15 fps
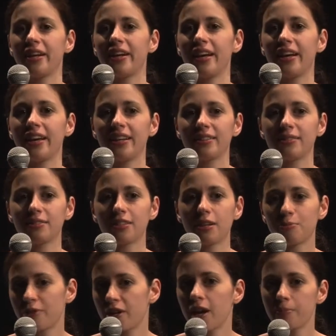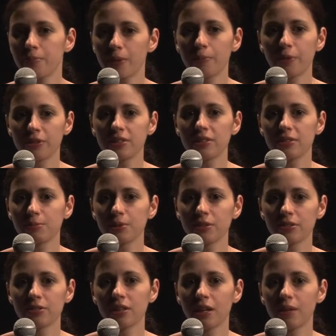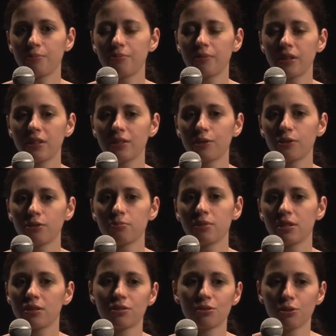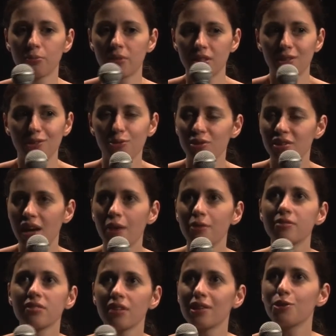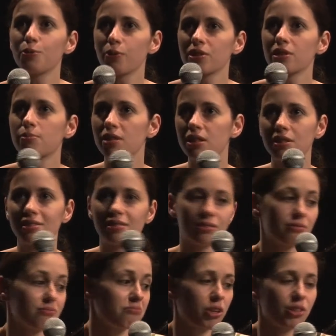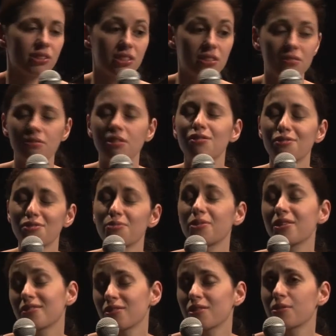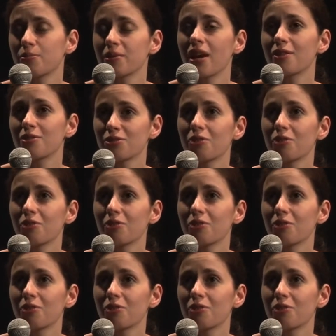And I'm very happy about this because it got me so many new sounds and new possibilities on this instrument, on the piano.